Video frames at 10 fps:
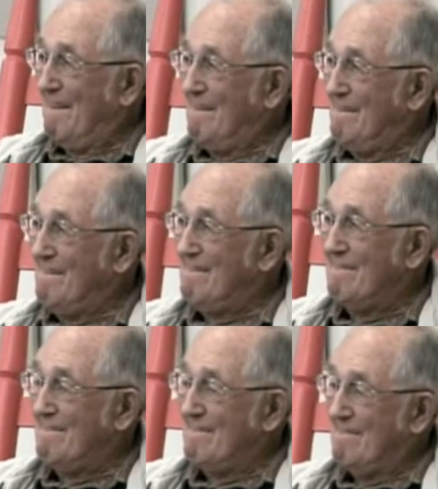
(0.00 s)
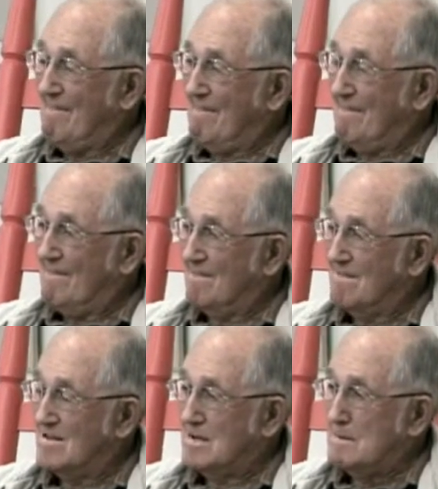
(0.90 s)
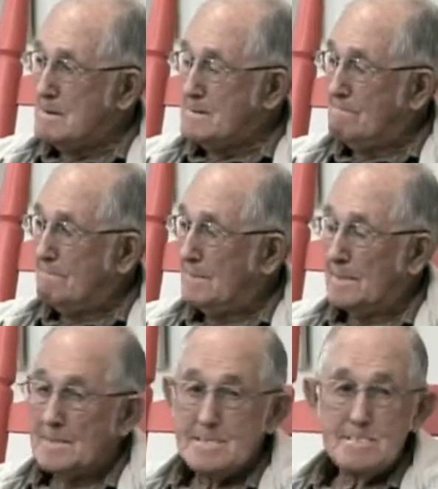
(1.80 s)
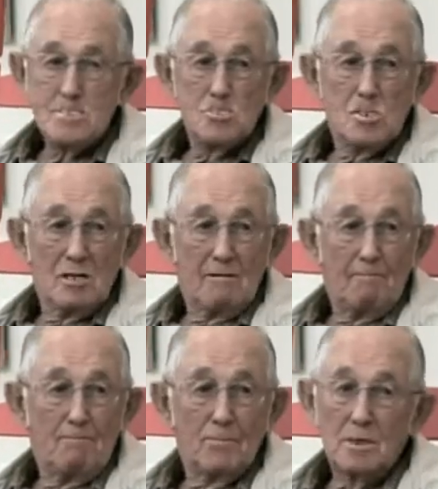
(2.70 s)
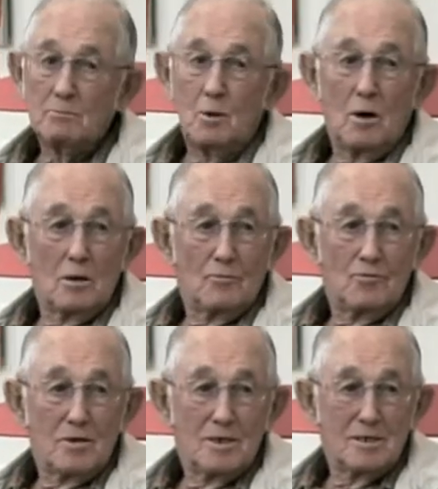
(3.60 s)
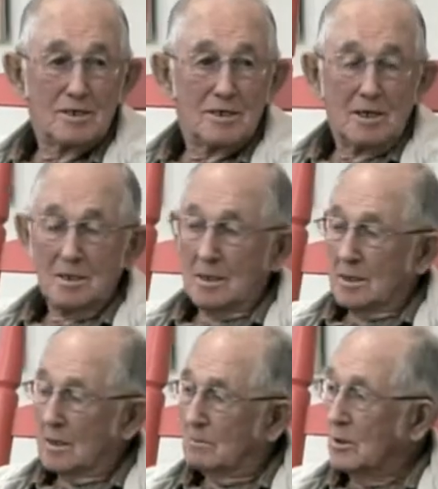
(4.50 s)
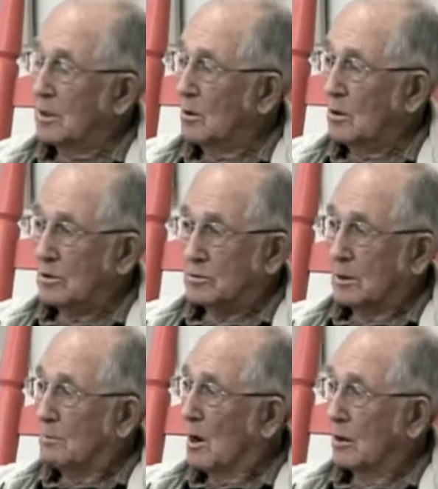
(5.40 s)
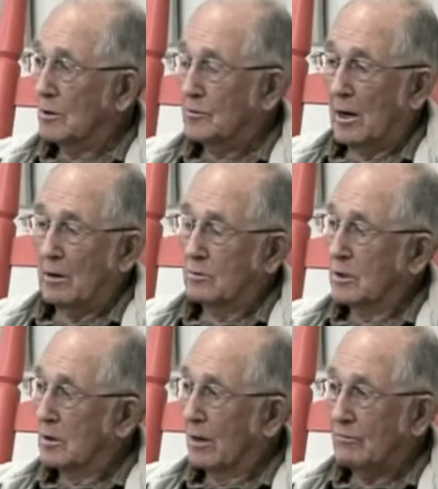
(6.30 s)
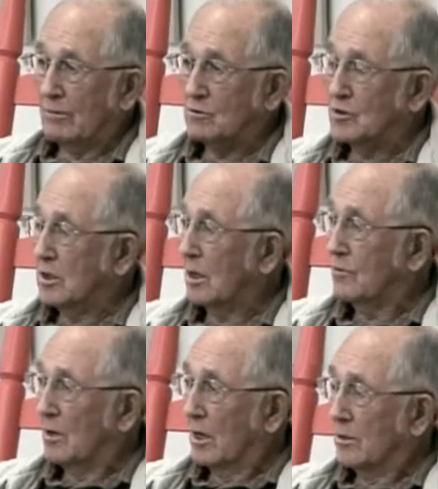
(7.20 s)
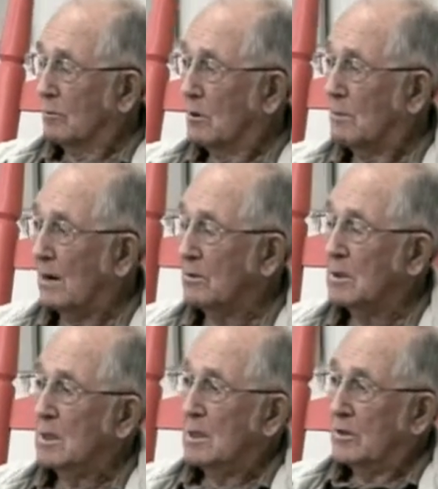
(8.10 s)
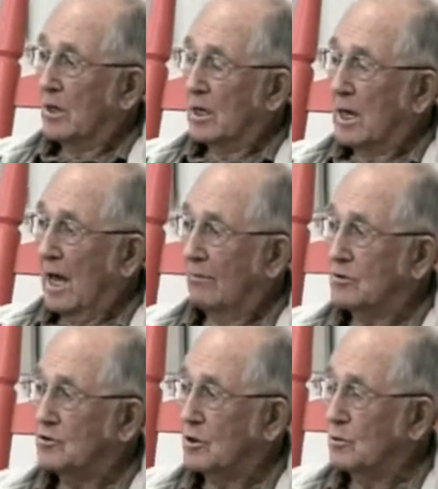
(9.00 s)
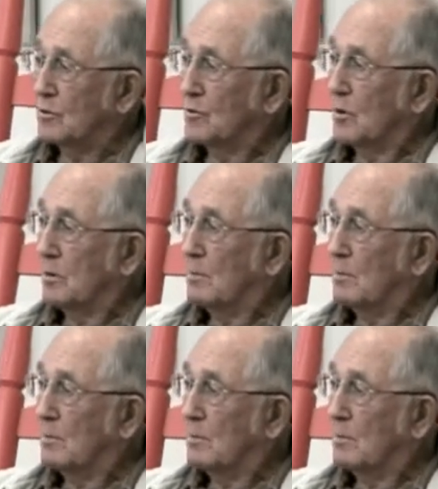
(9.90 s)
wow. That's a lot of fish sandwiches. A lot of fish. Yep. But loiters upon the trout. you know, I've never seen nothing like that. They were about, they'd average two to three